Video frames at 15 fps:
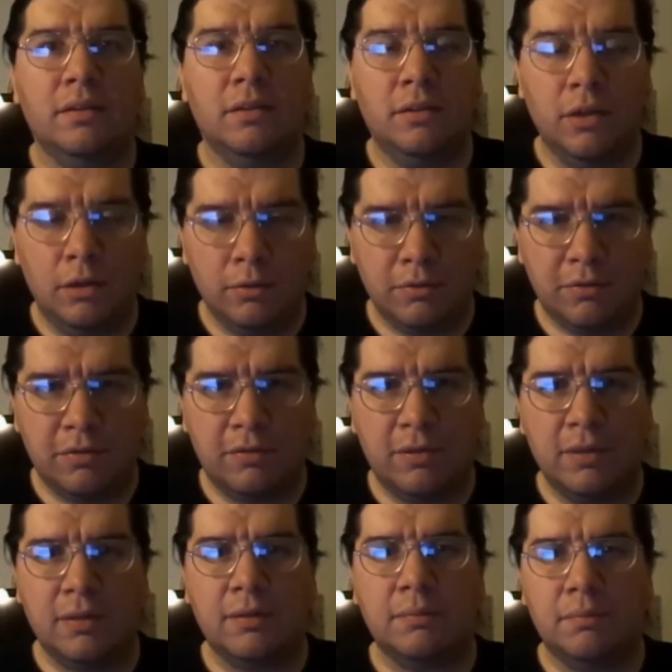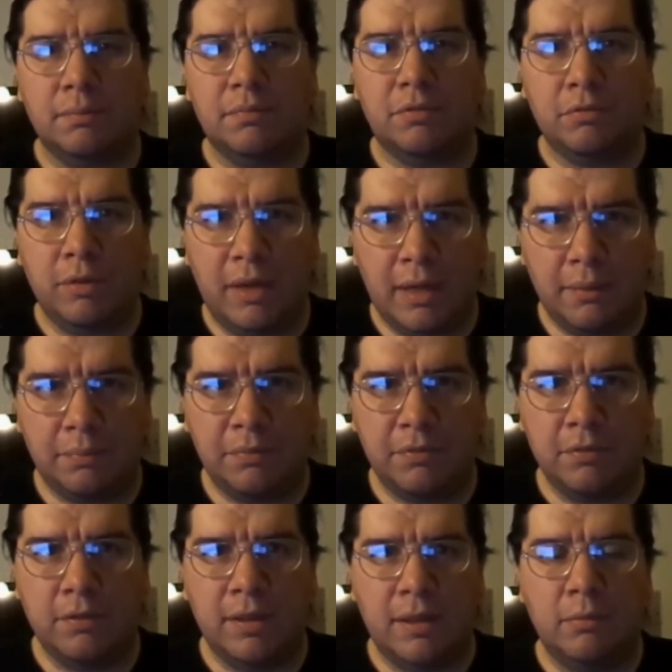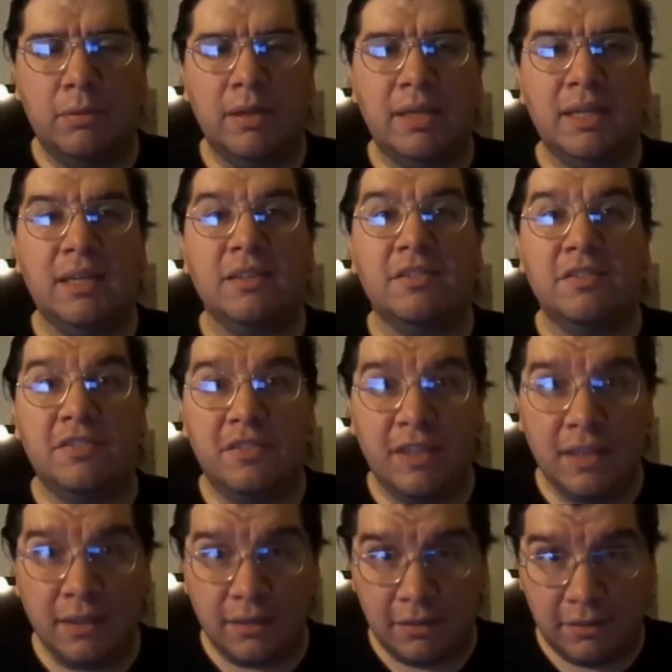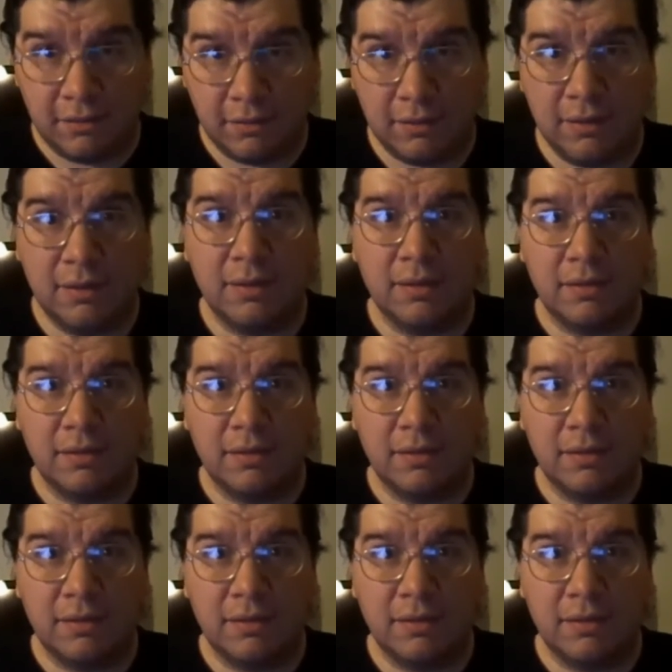the ghost uh, trap so that way he can see it